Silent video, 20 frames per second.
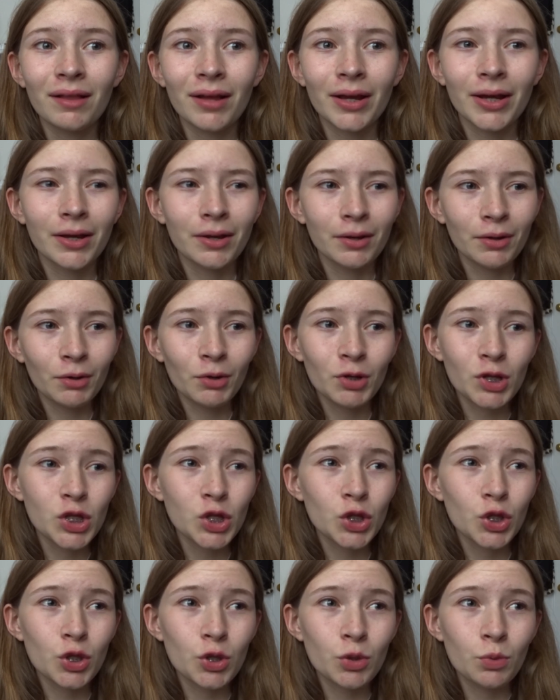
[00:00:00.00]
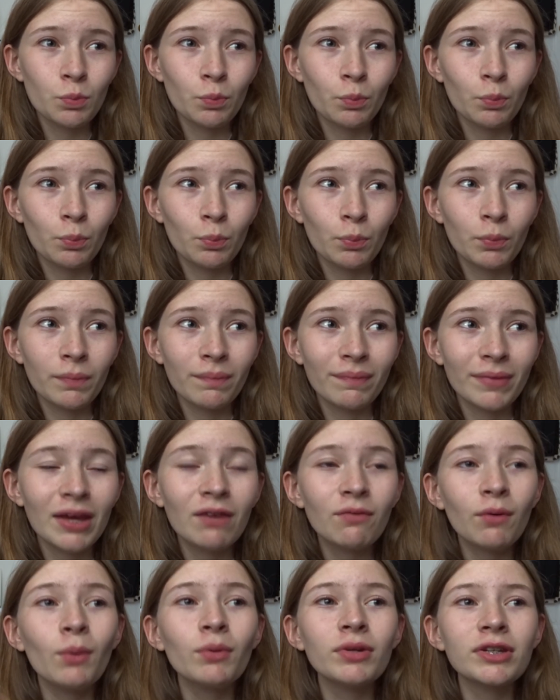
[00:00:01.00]
like,
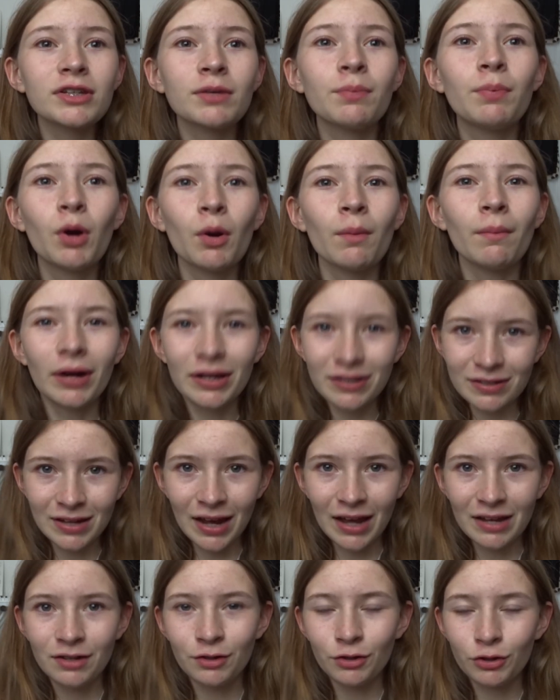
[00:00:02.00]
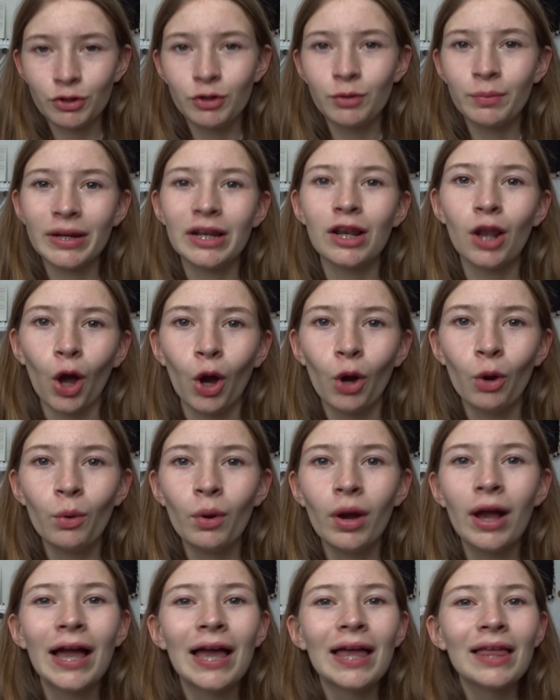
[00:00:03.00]
if I was to put my standards to be
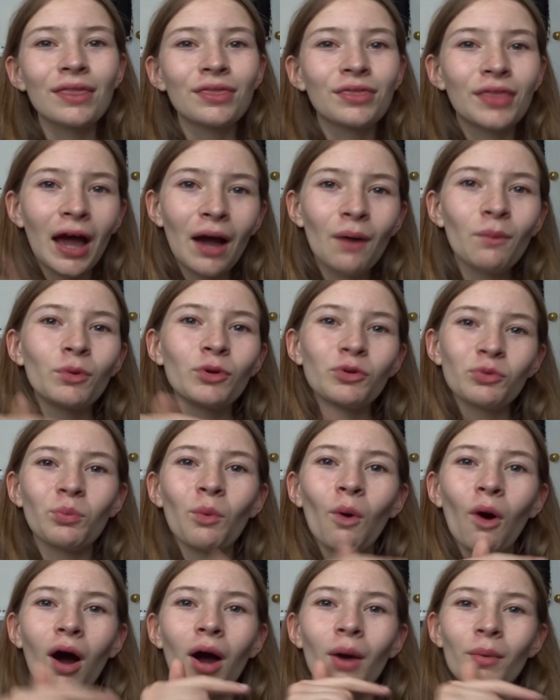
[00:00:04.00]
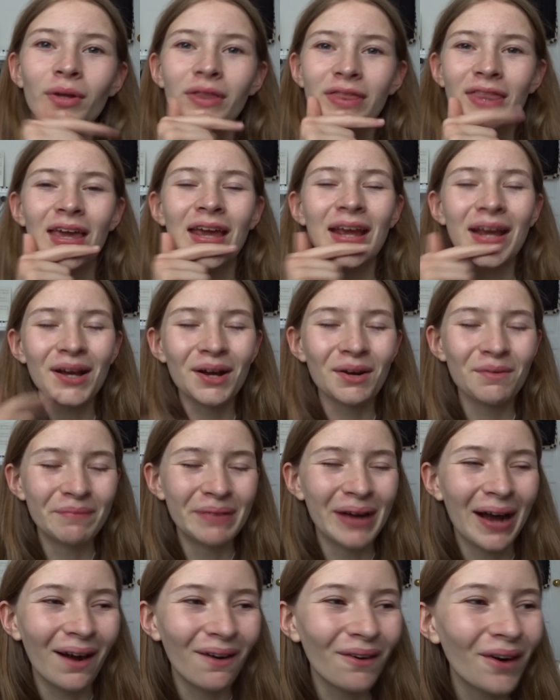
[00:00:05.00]
low, that was what I would think
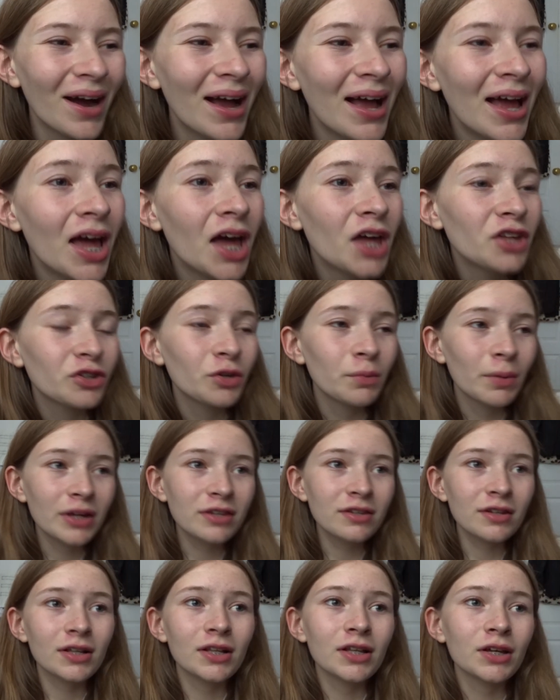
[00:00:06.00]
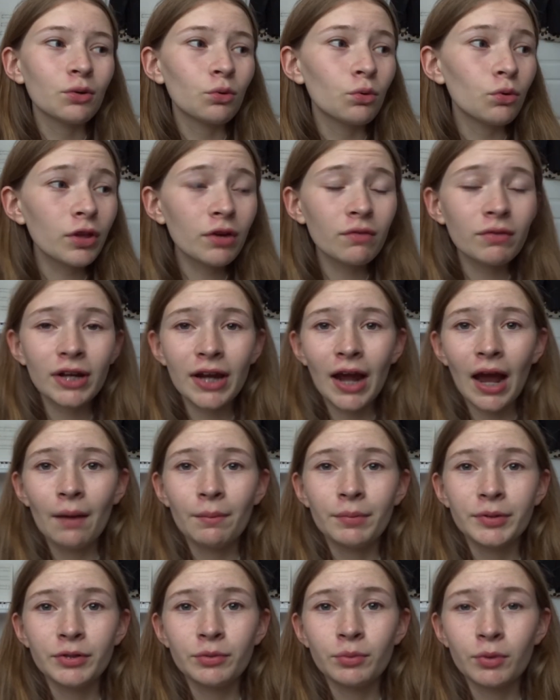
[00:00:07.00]
about. So basically, all that really
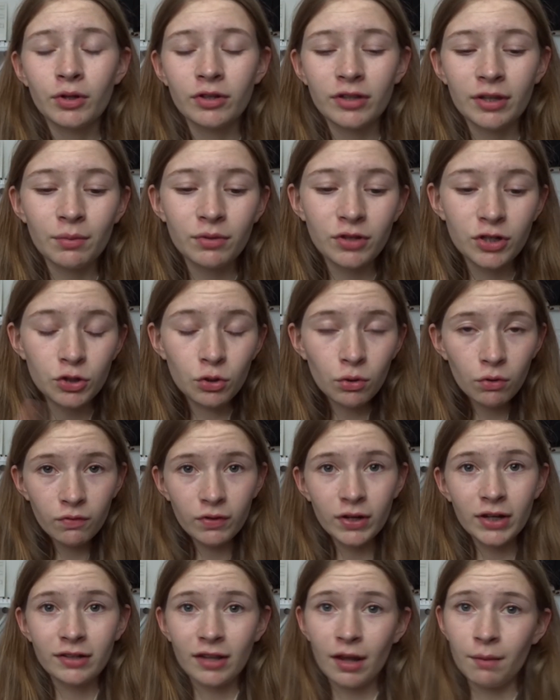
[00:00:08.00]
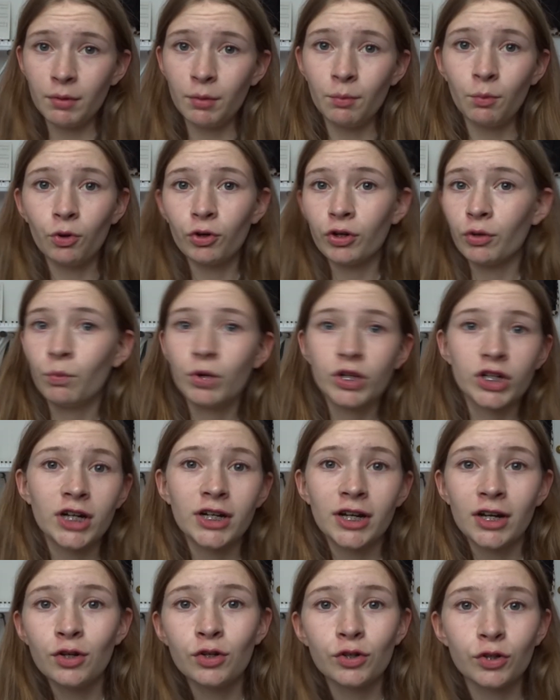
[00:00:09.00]
happened was there was a geography exam in the morning, which I
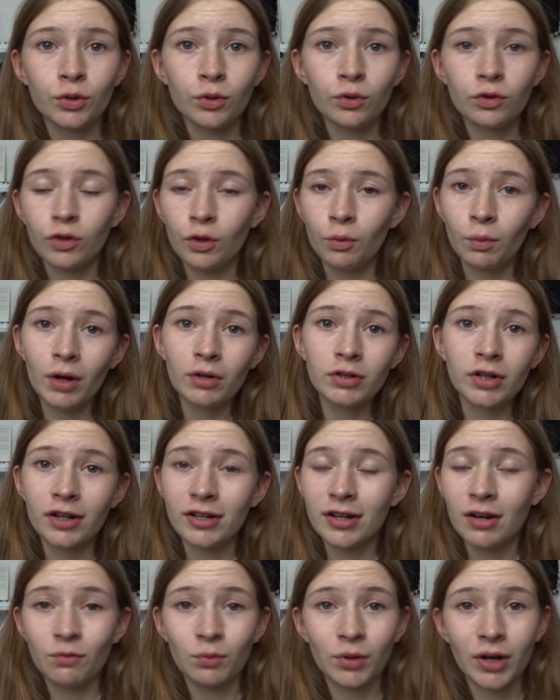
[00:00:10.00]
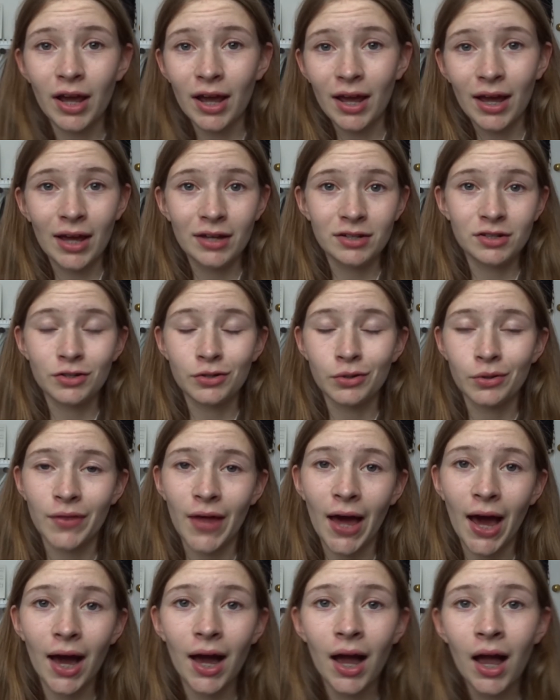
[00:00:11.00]
didn't do, so well done to everyone that had to do
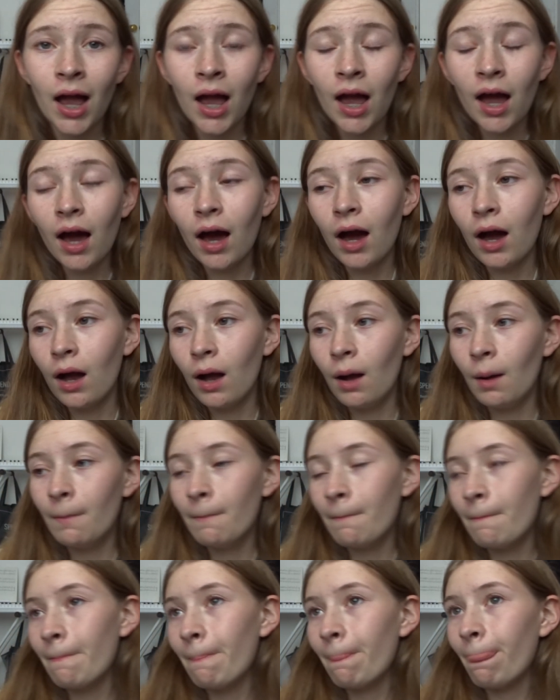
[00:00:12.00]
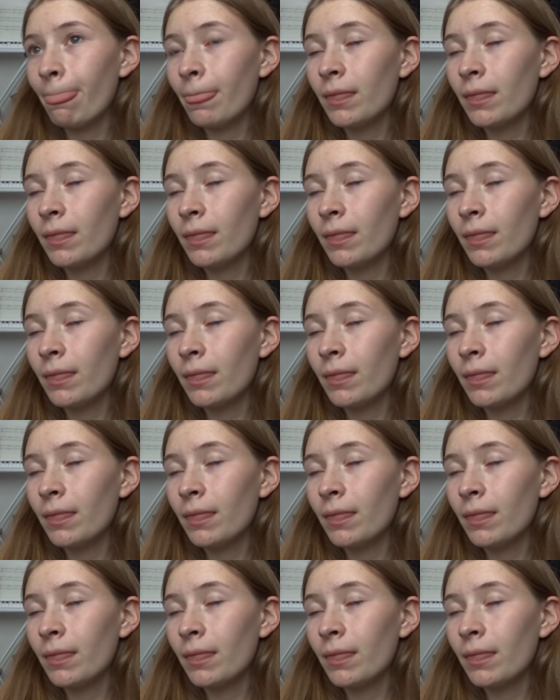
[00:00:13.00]
that. But